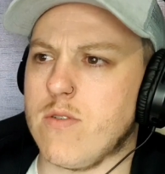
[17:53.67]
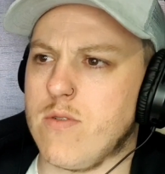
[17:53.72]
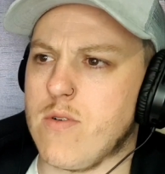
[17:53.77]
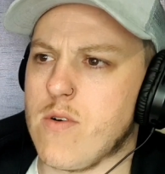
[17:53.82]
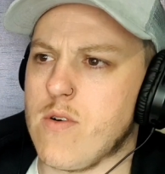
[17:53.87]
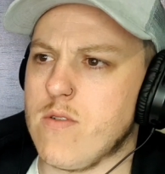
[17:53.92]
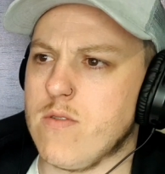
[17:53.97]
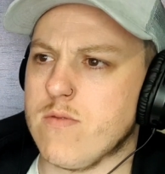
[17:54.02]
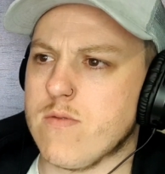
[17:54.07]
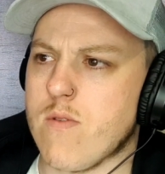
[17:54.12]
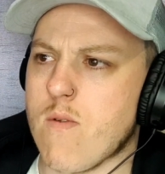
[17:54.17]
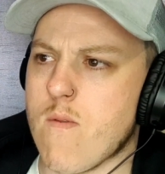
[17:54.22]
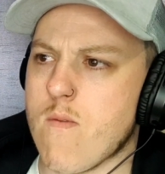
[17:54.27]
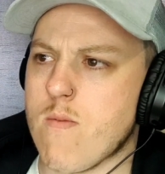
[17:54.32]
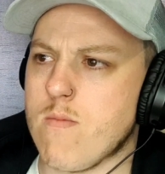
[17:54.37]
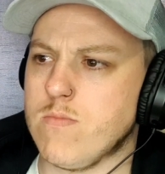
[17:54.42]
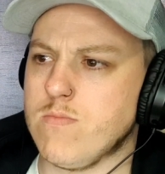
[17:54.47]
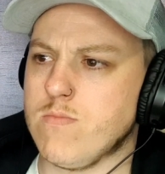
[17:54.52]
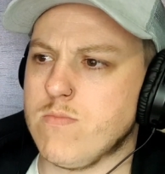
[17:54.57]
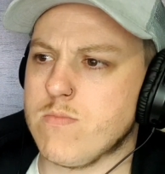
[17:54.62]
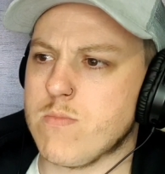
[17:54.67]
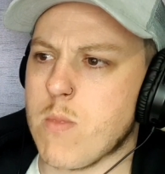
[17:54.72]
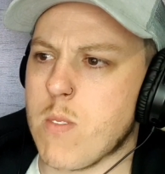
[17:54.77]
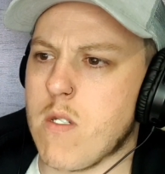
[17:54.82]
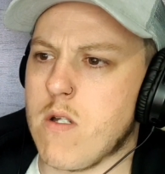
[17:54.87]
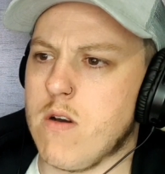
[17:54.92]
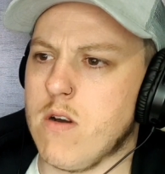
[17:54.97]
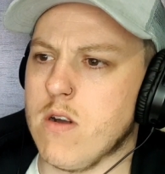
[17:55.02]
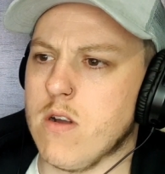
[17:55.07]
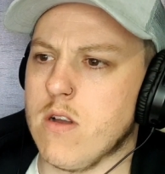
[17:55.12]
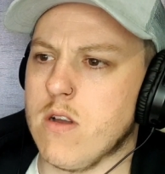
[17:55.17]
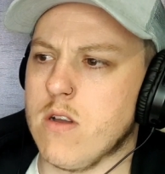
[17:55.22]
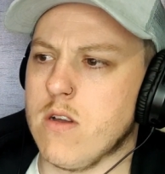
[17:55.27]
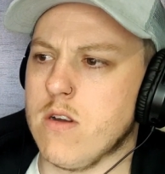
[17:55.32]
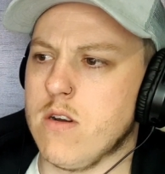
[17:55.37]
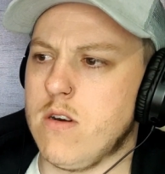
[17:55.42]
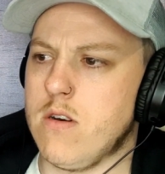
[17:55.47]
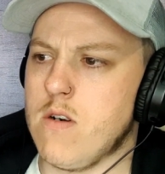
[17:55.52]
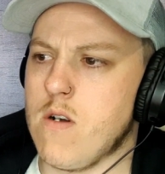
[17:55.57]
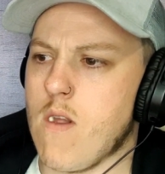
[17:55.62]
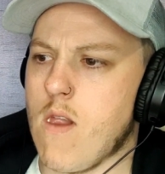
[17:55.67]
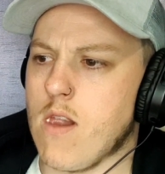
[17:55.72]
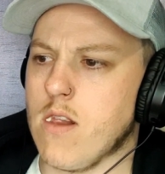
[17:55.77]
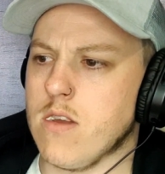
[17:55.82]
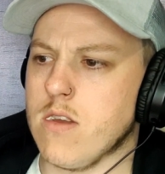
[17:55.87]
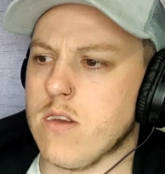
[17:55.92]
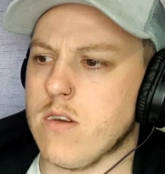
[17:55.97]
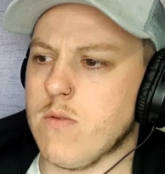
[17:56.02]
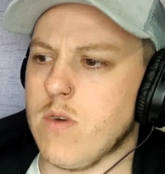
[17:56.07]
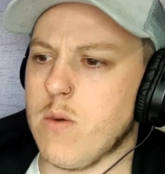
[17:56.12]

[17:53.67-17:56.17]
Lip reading: Clip of a lady dancing around her house.